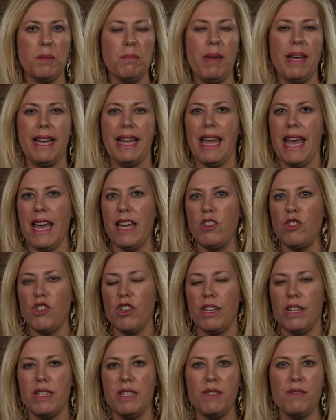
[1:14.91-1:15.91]

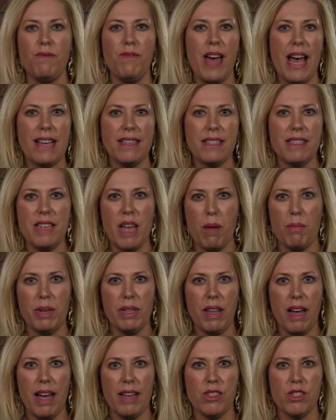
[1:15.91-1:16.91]
medications, vests,
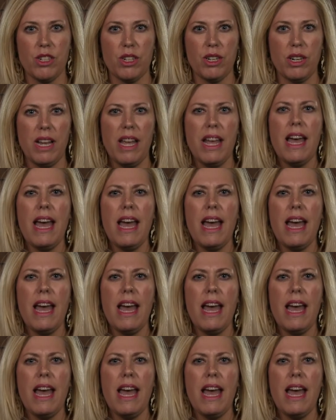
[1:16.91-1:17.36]
nebulizer,